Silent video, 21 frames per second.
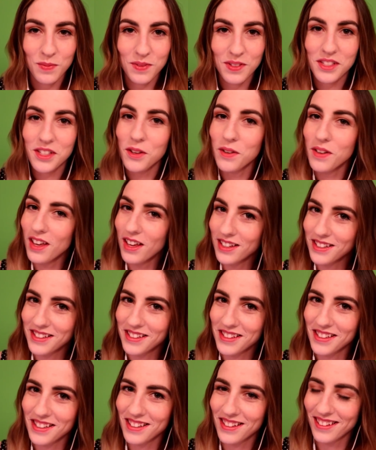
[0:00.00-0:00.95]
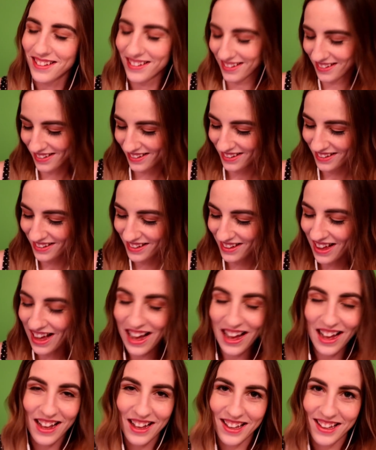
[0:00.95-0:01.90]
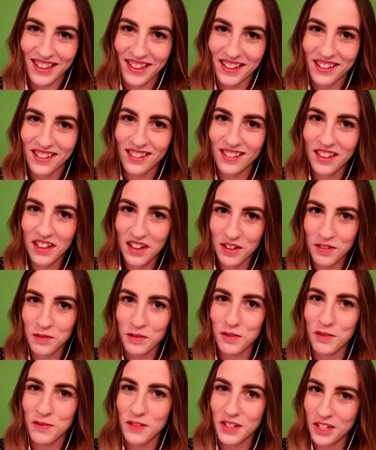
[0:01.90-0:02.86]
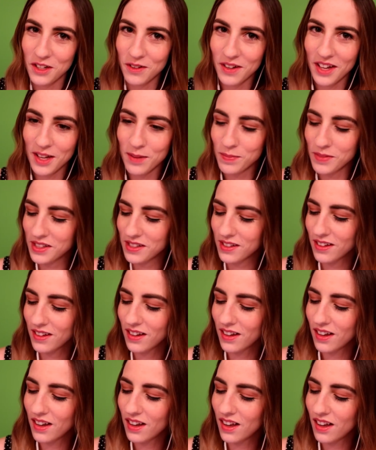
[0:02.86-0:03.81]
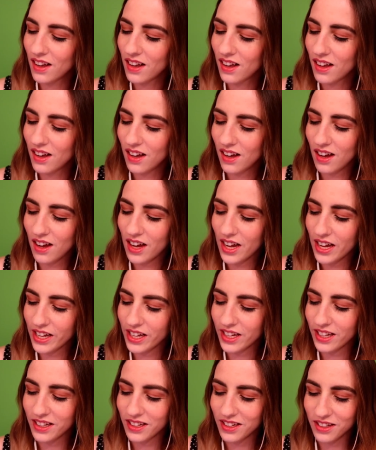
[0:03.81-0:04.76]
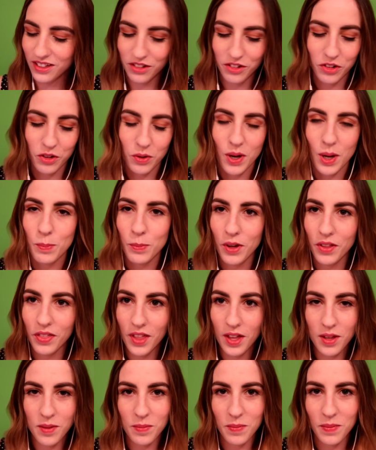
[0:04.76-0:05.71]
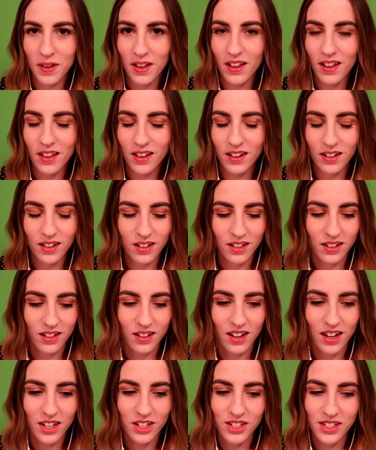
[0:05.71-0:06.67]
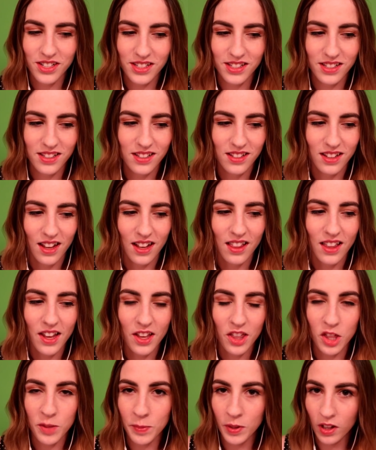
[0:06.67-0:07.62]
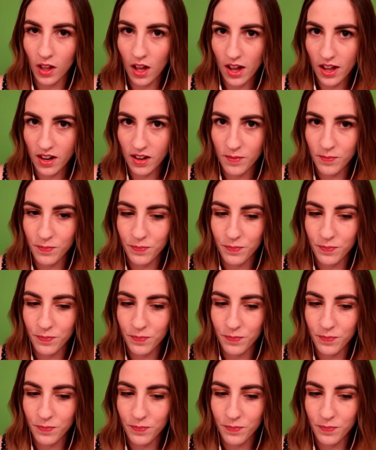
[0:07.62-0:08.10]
So yes, I love video games. I grew up on them, and I like them a lot.